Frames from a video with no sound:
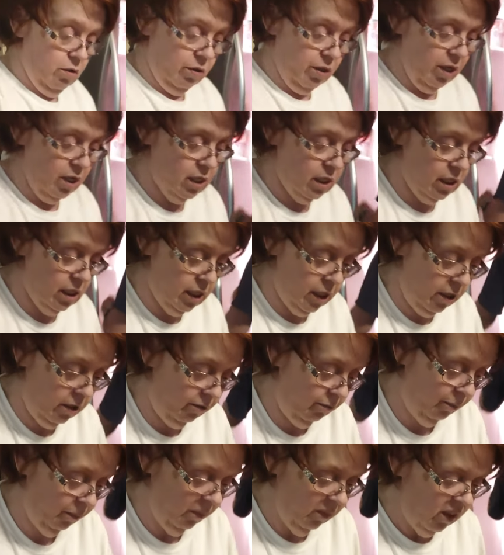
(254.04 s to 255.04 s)
Other things in there.
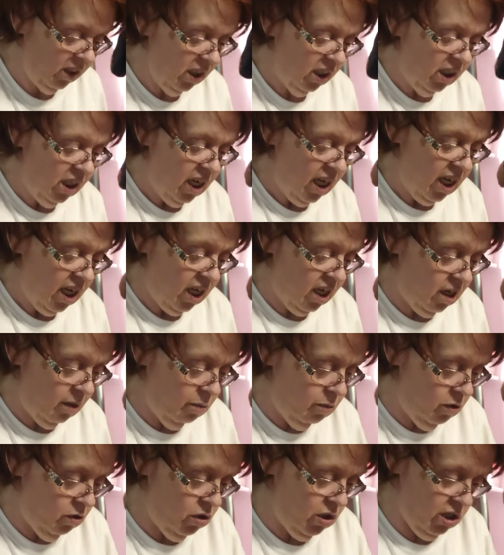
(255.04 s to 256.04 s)
And
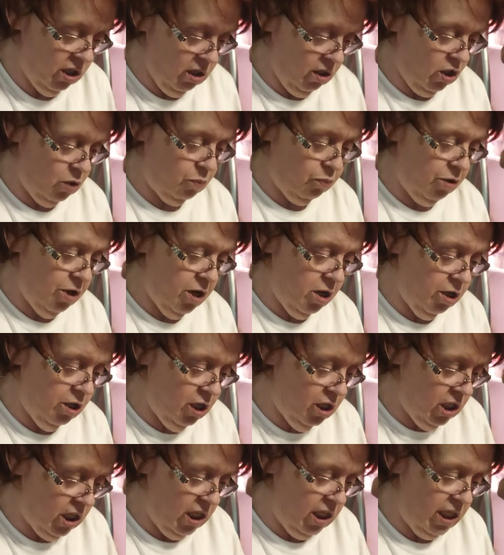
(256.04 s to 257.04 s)
I'm using spring
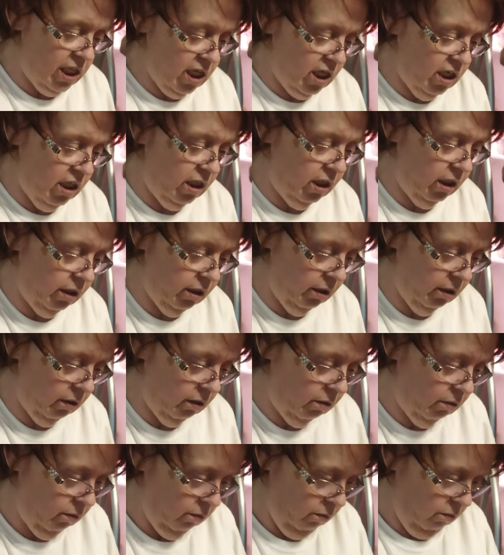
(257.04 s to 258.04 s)
onions instead of
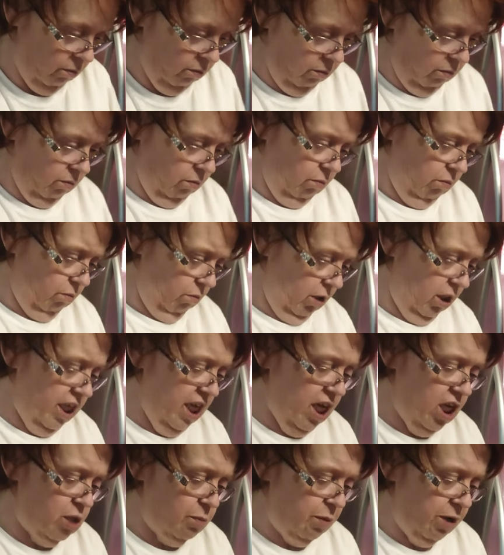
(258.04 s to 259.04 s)

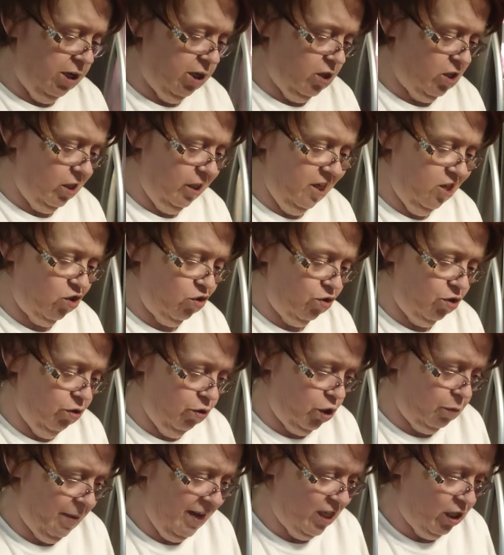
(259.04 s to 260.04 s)
leeks, because leeks are too
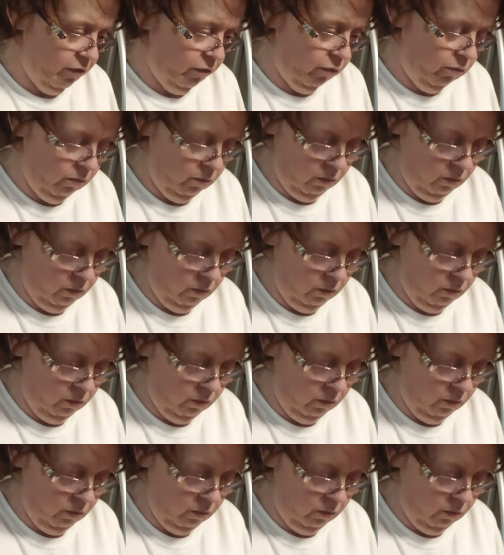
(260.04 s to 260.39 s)
expensive.